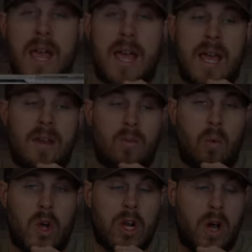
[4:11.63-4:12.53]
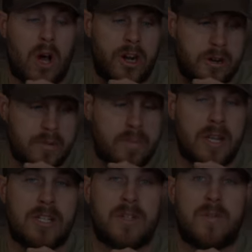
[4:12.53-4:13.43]
And one honorable
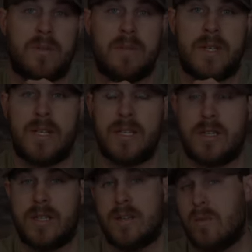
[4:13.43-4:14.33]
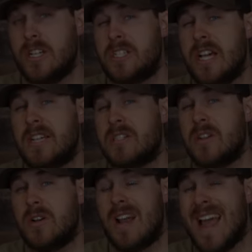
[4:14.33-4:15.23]
mention would be the Winchester